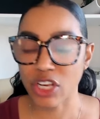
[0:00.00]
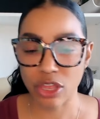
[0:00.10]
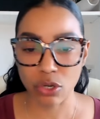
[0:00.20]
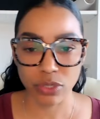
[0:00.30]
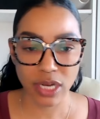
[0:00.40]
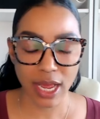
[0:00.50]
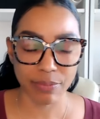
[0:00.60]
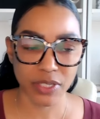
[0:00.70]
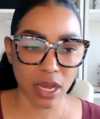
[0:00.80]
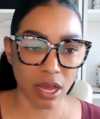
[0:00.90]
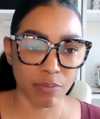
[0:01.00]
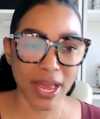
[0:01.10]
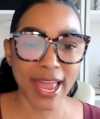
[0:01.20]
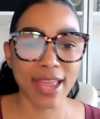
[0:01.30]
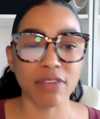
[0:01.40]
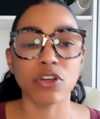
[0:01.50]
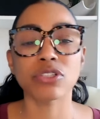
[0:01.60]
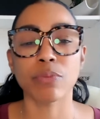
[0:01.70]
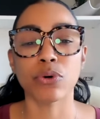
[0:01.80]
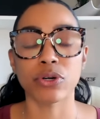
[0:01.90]
in those types of behaviors.
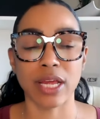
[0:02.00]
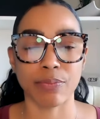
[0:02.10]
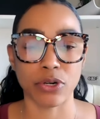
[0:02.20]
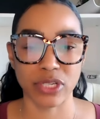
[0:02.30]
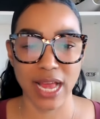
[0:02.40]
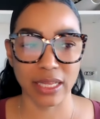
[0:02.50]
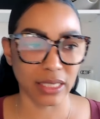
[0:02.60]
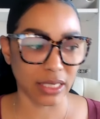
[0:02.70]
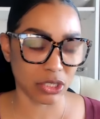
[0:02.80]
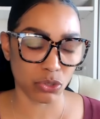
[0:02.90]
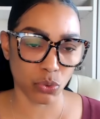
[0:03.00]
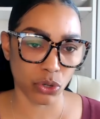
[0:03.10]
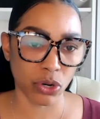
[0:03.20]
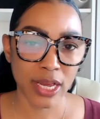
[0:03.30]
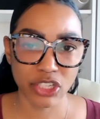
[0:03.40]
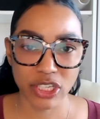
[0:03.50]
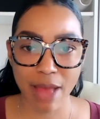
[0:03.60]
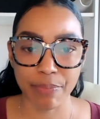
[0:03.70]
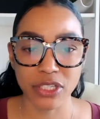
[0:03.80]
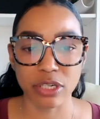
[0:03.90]
And borderline personality disorder just
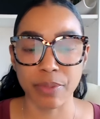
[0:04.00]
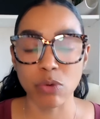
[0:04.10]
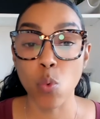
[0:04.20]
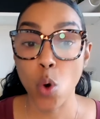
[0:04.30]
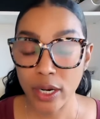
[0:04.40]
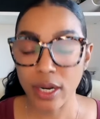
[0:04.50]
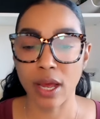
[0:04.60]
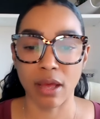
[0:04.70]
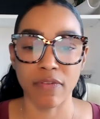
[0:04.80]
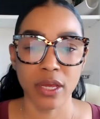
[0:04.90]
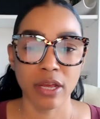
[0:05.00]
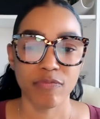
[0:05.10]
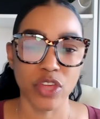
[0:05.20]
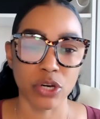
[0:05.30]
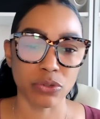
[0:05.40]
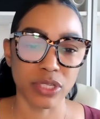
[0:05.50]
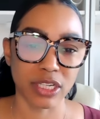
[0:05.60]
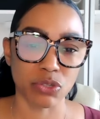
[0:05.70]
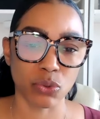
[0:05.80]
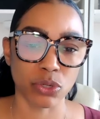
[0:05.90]
happens to be one of those
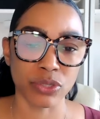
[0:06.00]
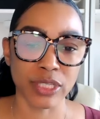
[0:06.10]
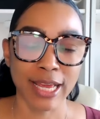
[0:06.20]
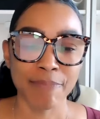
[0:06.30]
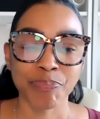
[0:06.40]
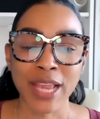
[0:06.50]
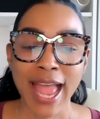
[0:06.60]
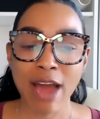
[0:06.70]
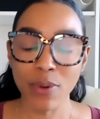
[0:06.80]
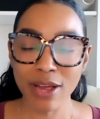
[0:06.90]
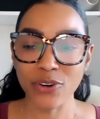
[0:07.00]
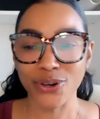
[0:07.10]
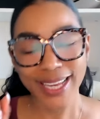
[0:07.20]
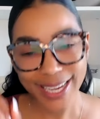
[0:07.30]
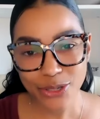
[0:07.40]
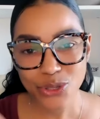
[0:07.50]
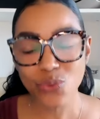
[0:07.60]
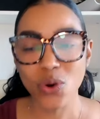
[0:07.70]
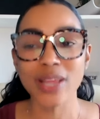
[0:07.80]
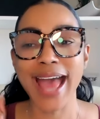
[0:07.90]
disorders. However, here's the
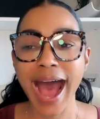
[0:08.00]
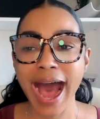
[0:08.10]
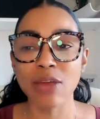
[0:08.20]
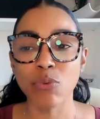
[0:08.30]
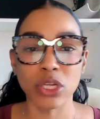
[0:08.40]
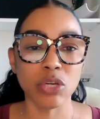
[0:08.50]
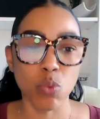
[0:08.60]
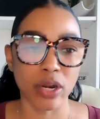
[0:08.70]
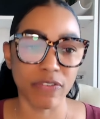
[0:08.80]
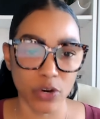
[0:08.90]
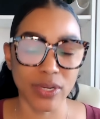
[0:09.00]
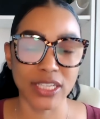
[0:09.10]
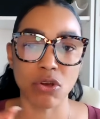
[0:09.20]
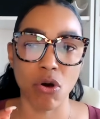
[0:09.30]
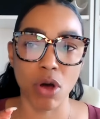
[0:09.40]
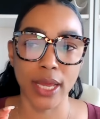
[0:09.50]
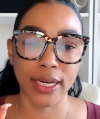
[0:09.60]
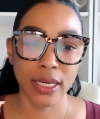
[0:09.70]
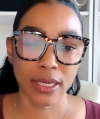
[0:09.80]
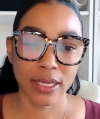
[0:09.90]
one that I really want to focus on
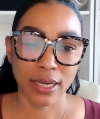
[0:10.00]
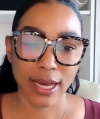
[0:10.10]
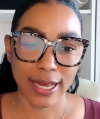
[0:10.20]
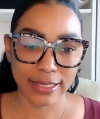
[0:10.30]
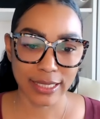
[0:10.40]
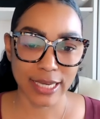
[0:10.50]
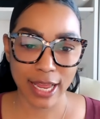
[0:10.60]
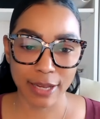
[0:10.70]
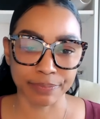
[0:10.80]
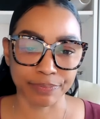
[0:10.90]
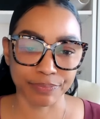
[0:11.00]
uh, today